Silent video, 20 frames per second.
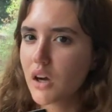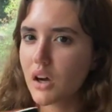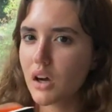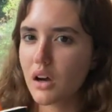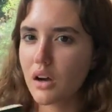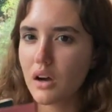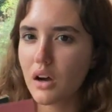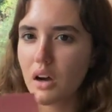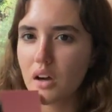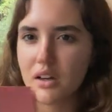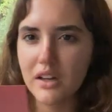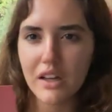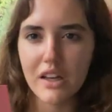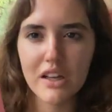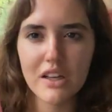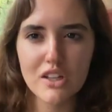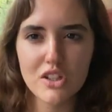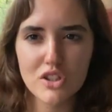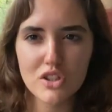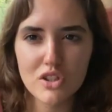
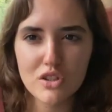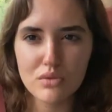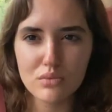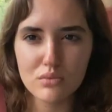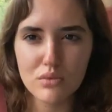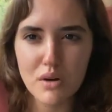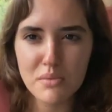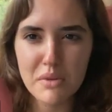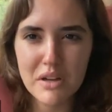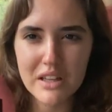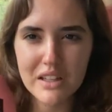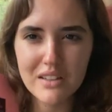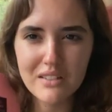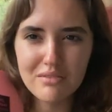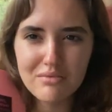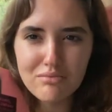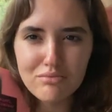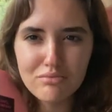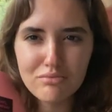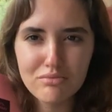unhinged
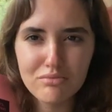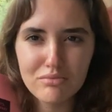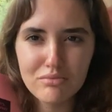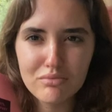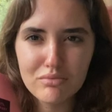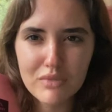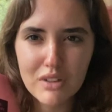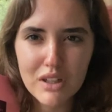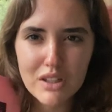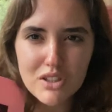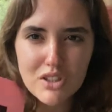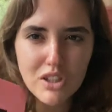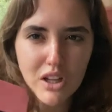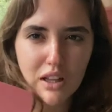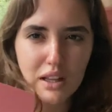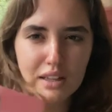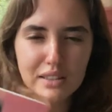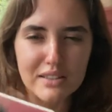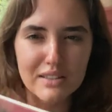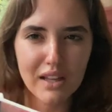women, shall
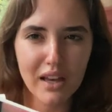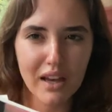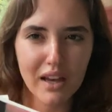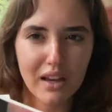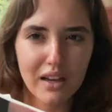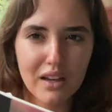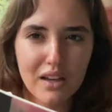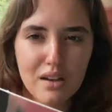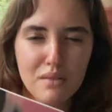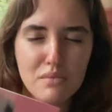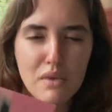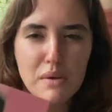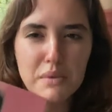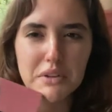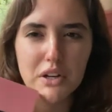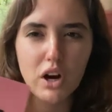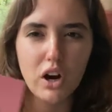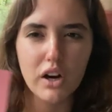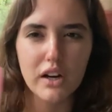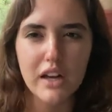I say? Maybe
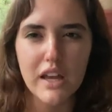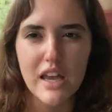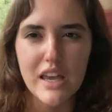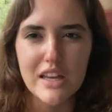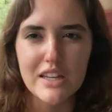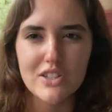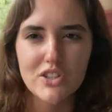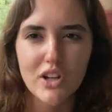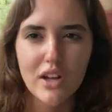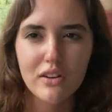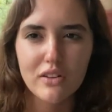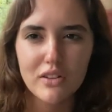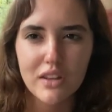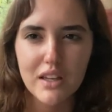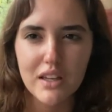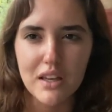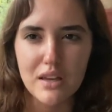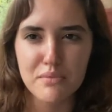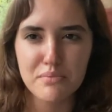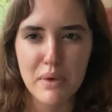not unhinged. I don't
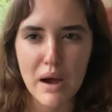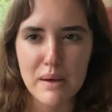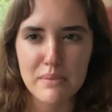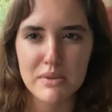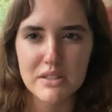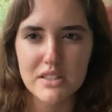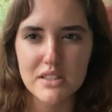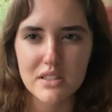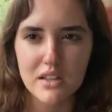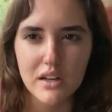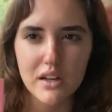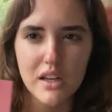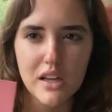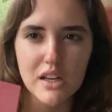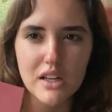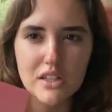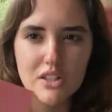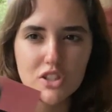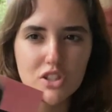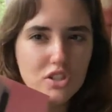think Eve Babbitts is
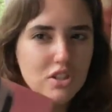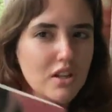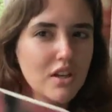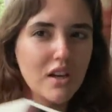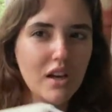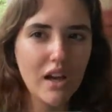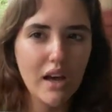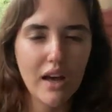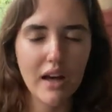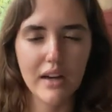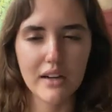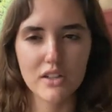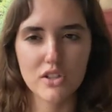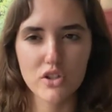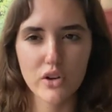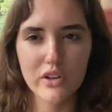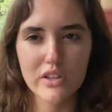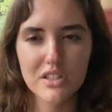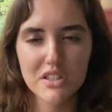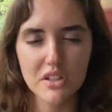unhinged. And
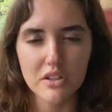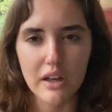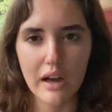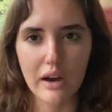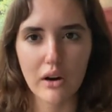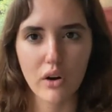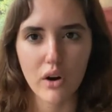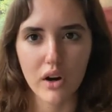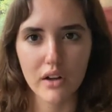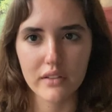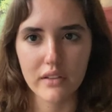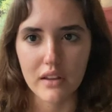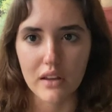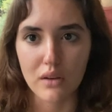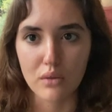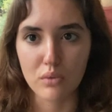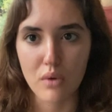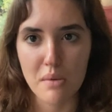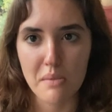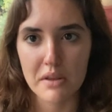jury's still out on
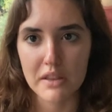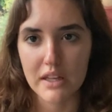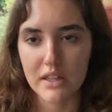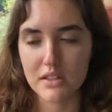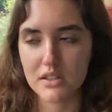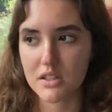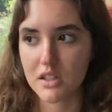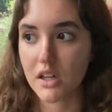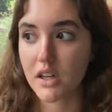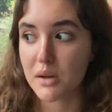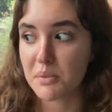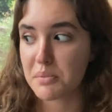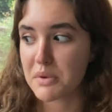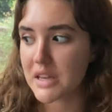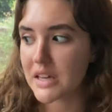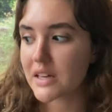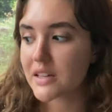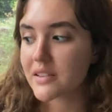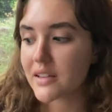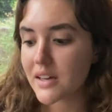the woman that's gonna
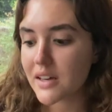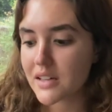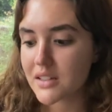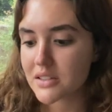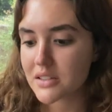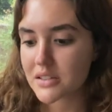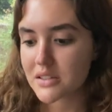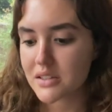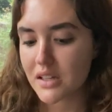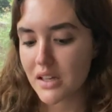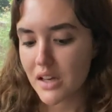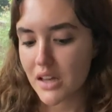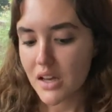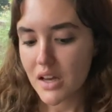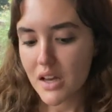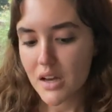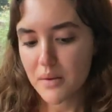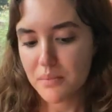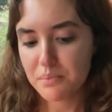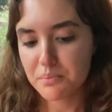be in this.
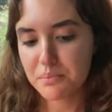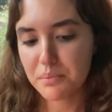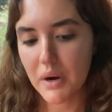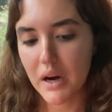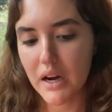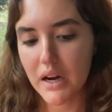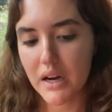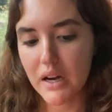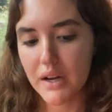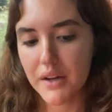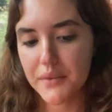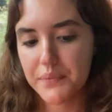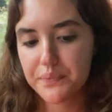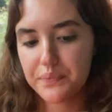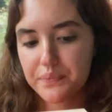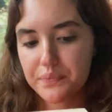But